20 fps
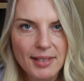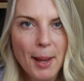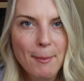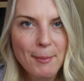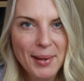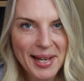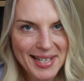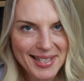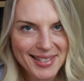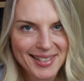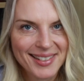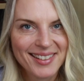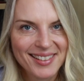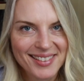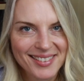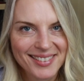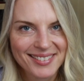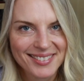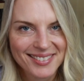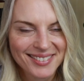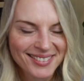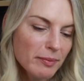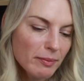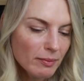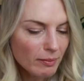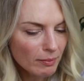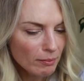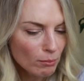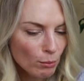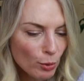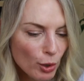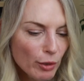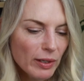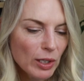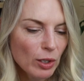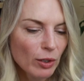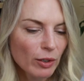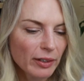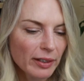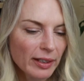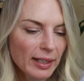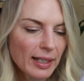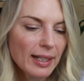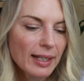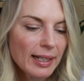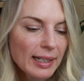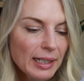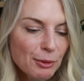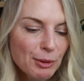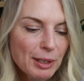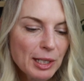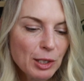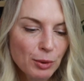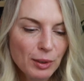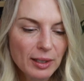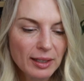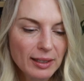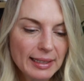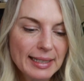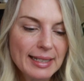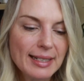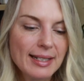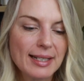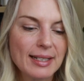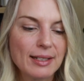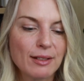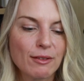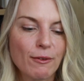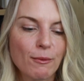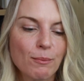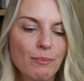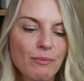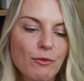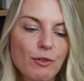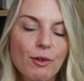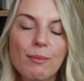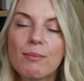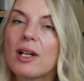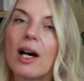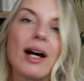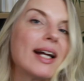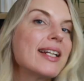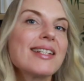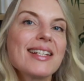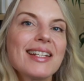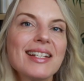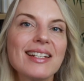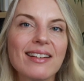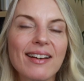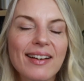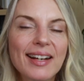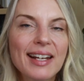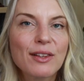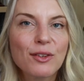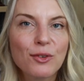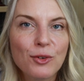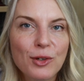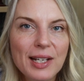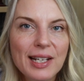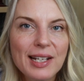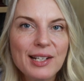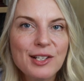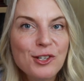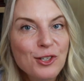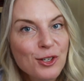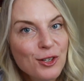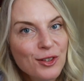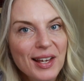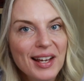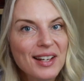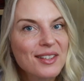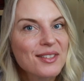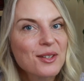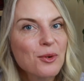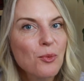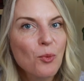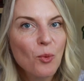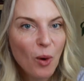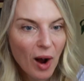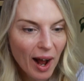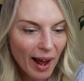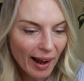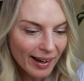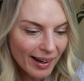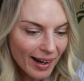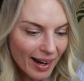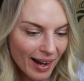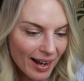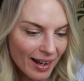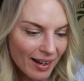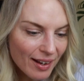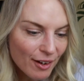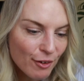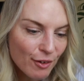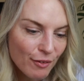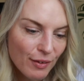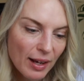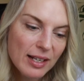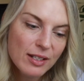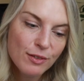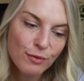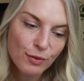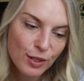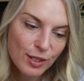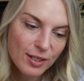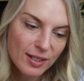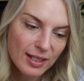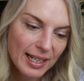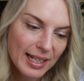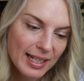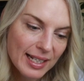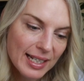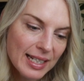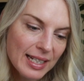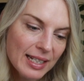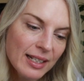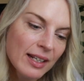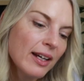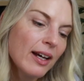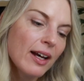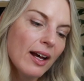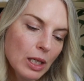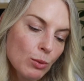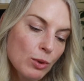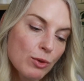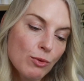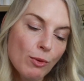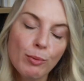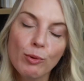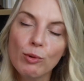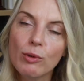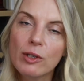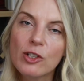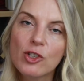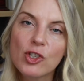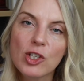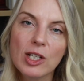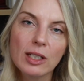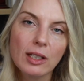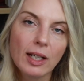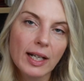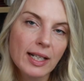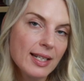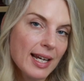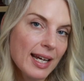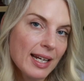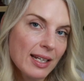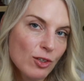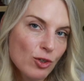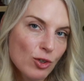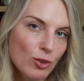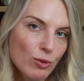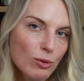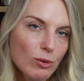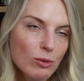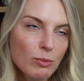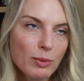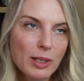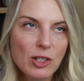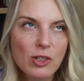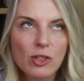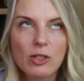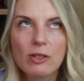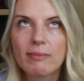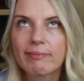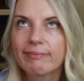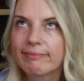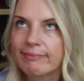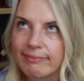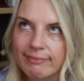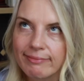amazing. Moving on, Hillary Clinton from 1993 to 2001 as First Lady. It was reported she liked Angel, which